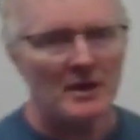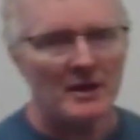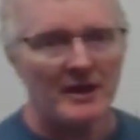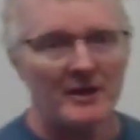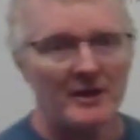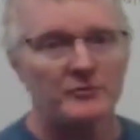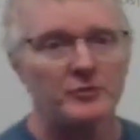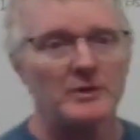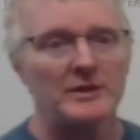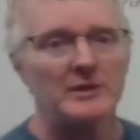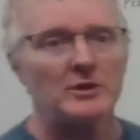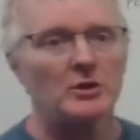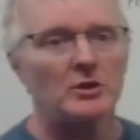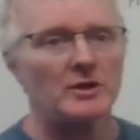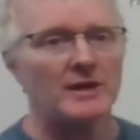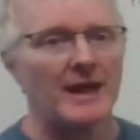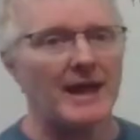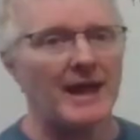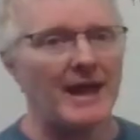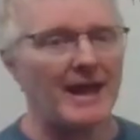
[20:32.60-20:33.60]
If we
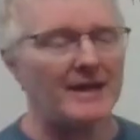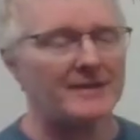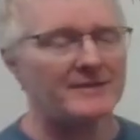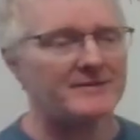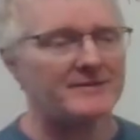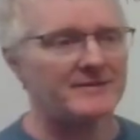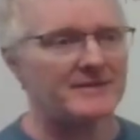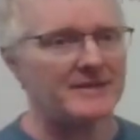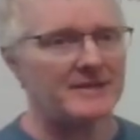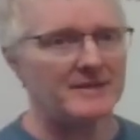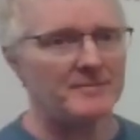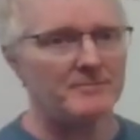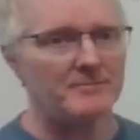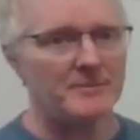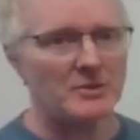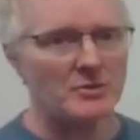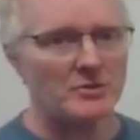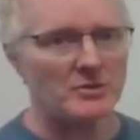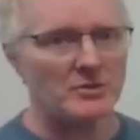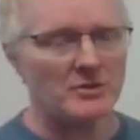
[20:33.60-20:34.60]
look at the
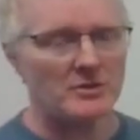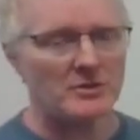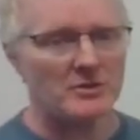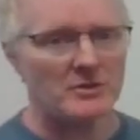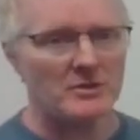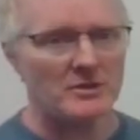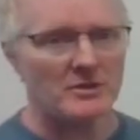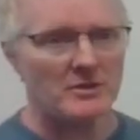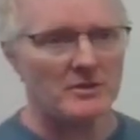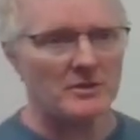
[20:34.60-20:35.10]
mirror